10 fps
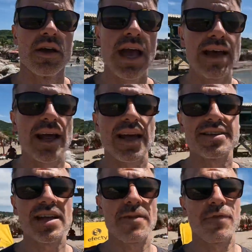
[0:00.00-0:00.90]
Yeah, like I
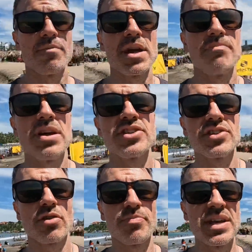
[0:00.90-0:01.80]
said, for me,
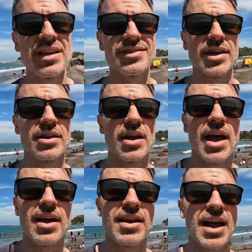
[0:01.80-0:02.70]
beaches are peace,
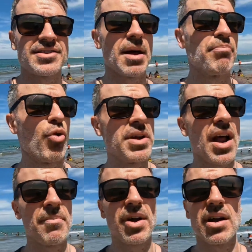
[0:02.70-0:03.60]
and at some
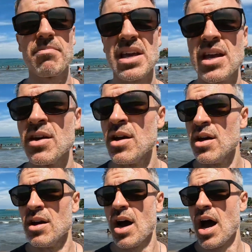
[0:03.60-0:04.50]
point I'm going to be
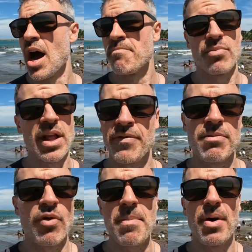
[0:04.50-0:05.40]

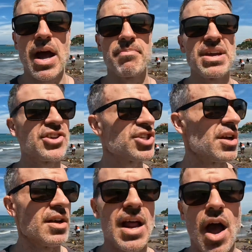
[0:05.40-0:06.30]
living right by a beach.
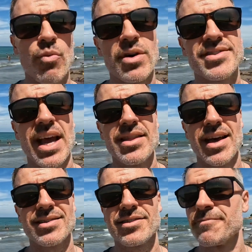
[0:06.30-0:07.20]
Now, I will say
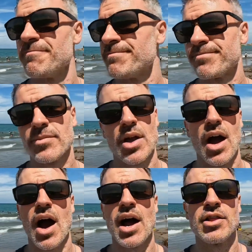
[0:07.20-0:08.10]
this.
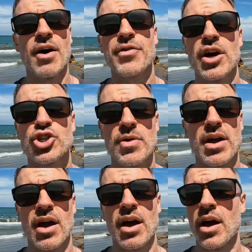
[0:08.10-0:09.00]
I love
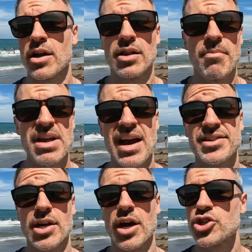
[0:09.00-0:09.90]
Colombia
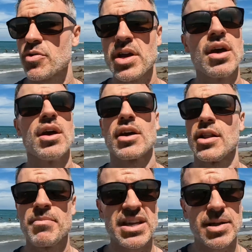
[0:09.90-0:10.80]
as a country.
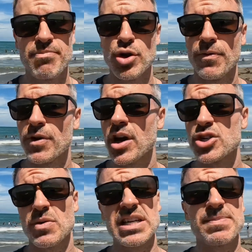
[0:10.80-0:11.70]
Colombia is a beautiful
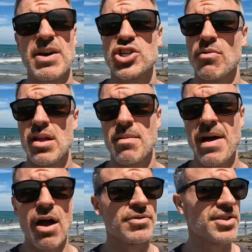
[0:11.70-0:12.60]
country, especially around the
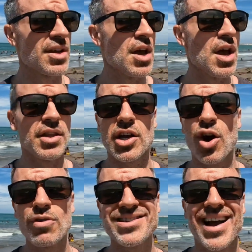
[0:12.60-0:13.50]
mountains. The
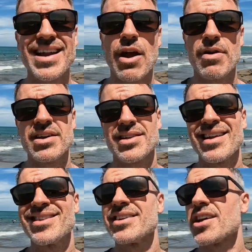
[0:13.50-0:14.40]
coastline areas
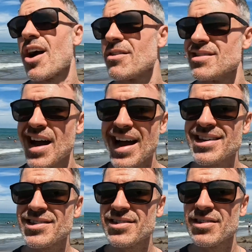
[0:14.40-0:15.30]
like this are
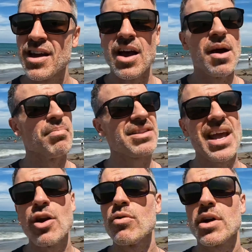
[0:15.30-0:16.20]
nice, but
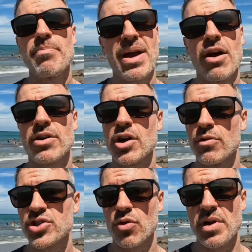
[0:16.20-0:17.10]
they don't compare to
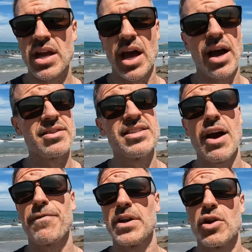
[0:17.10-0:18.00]
Costa Rica, and
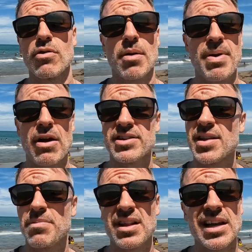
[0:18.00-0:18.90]
definitely don't compare to
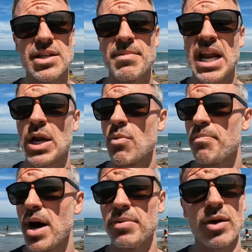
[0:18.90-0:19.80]
something like Dominican
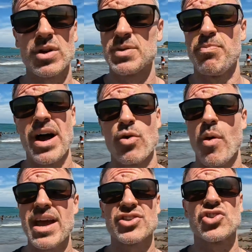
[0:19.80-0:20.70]
Republic, which, by the
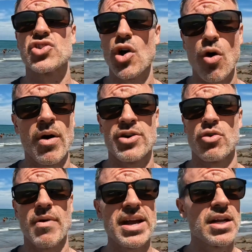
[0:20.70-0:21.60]
way, is so
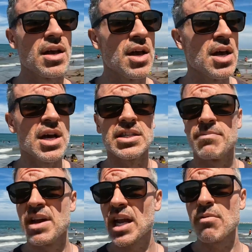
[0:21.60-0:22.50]
underrated.
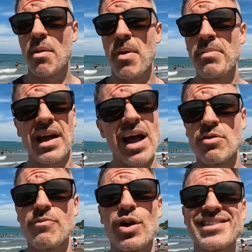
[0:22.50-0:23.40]
Dominican Republic, I
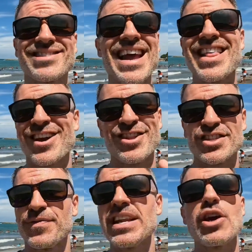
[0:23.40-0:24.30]
don't even want to say that on
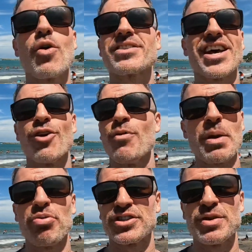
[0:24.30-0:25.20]
this video because I don't
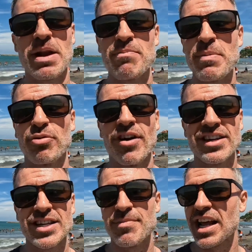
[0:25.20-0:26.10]
want to put too many people
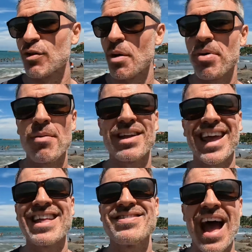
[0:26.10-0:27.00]
onto Dominican Republic
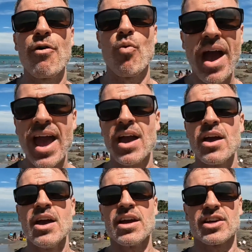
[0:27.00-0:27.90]
in that way,
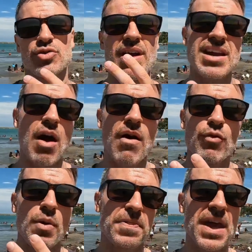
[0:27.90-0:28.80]
because right now
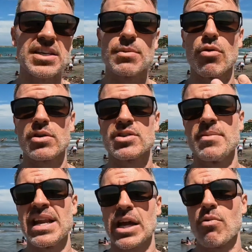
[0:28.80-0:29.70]
everyone thinks about
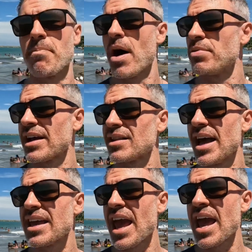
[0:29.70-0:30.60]
Dominican Republic like